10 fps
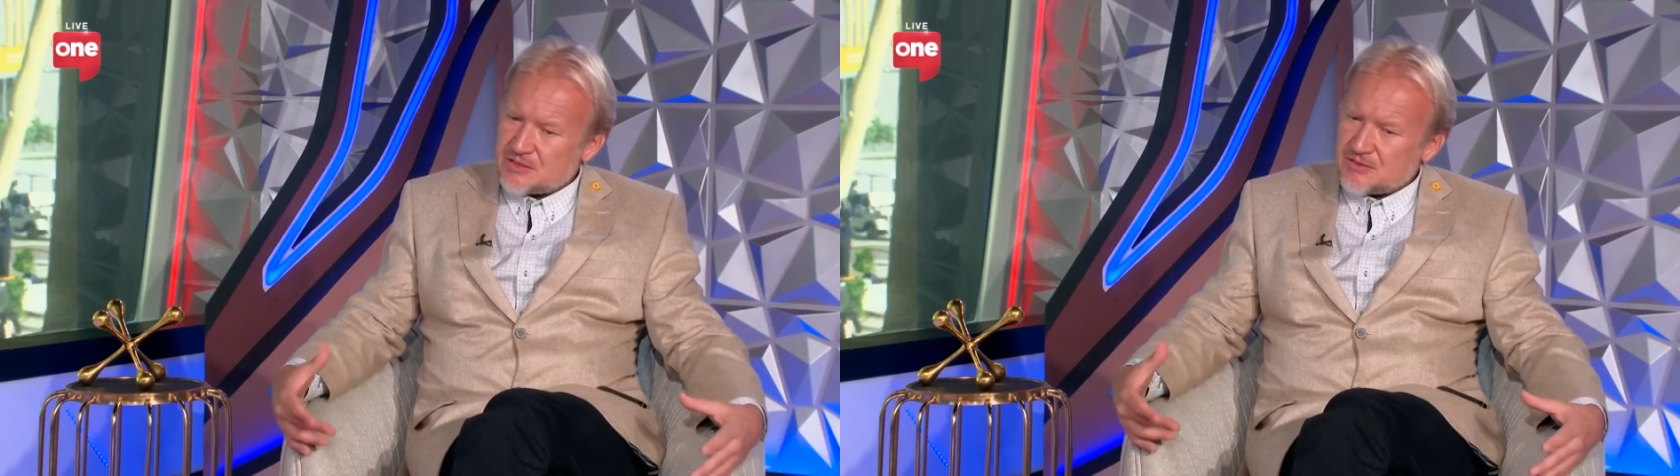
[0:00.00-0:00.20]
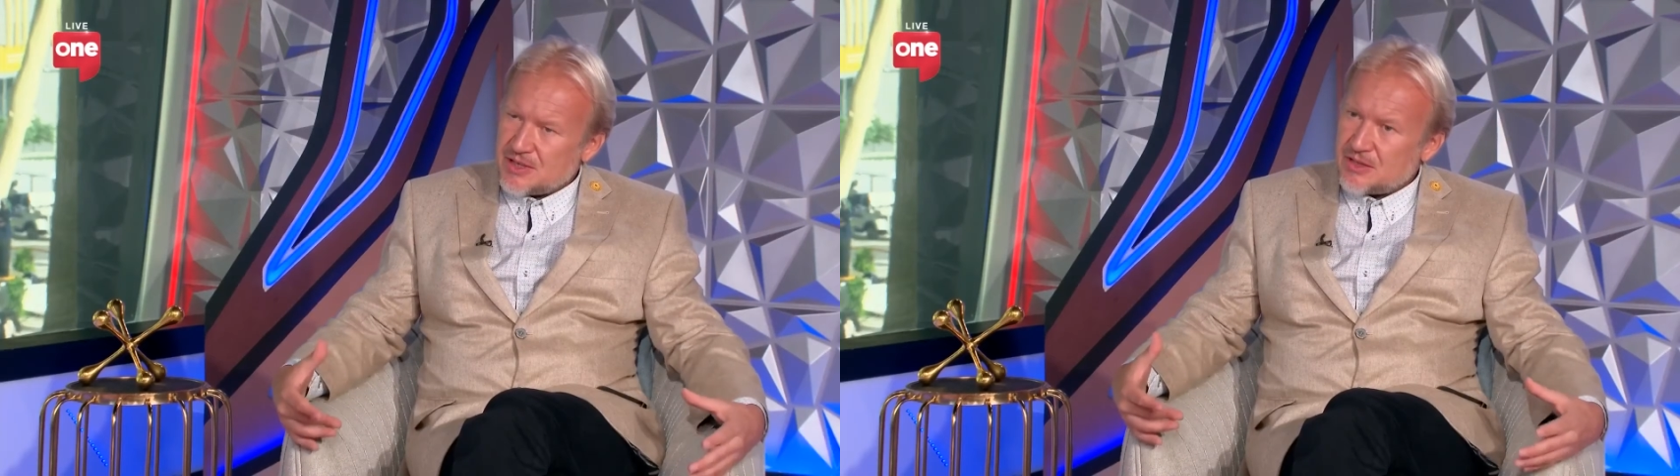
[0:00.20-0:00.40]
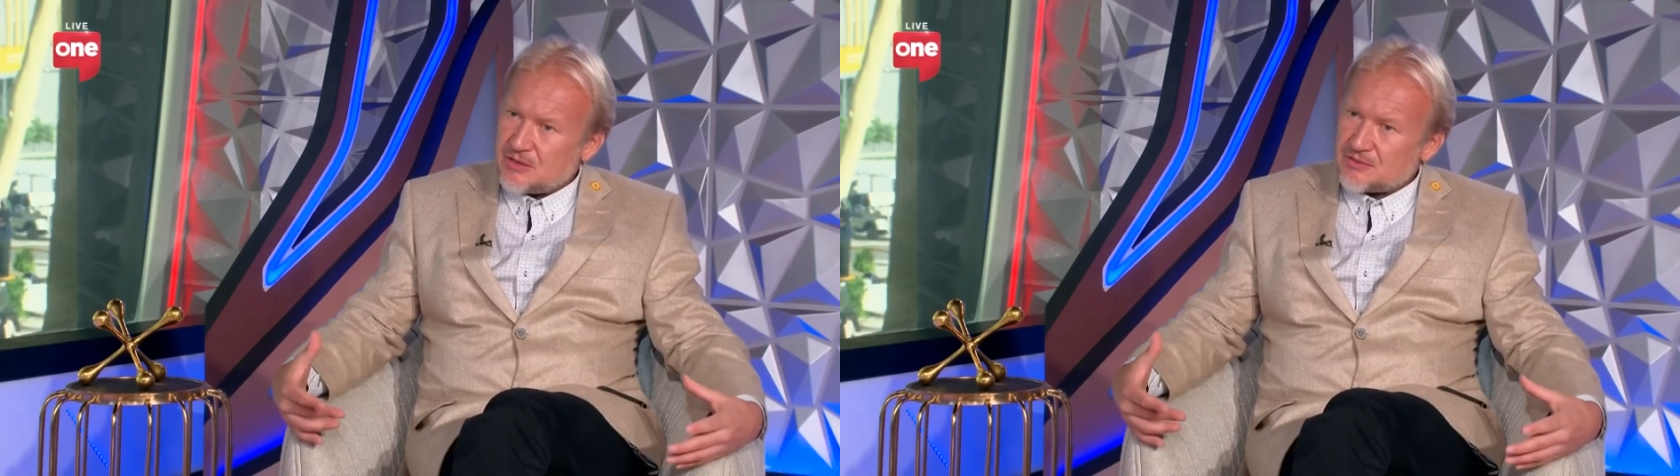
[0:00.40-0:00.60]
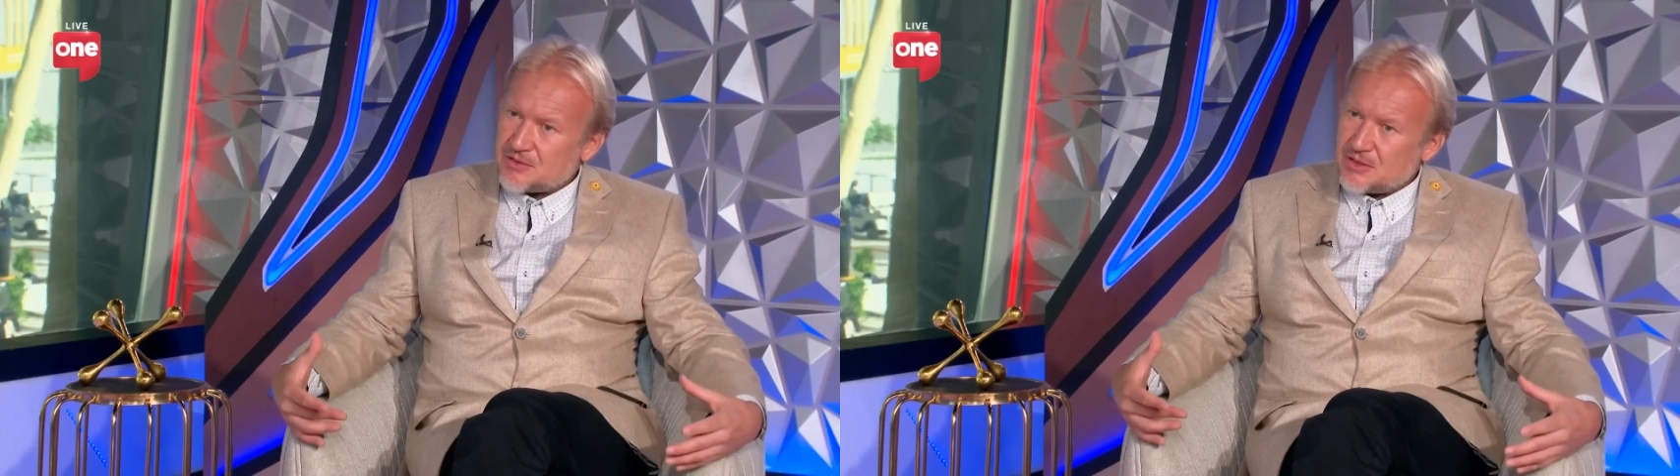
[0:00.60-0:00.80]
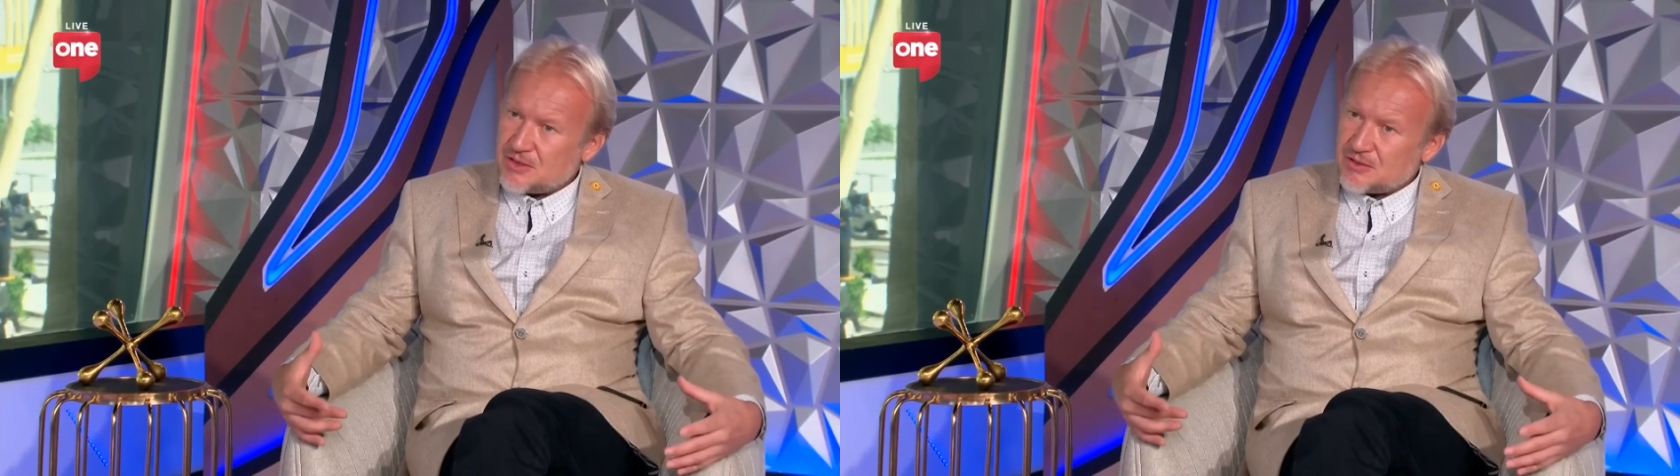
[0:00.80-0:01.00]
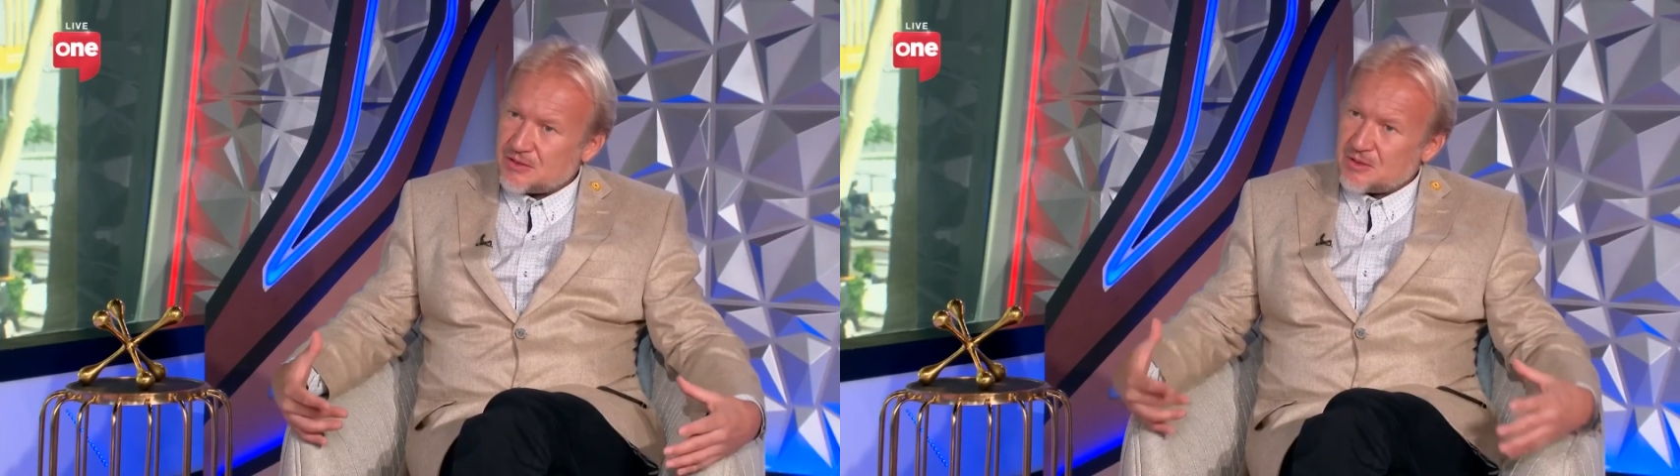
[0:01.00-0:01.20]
way of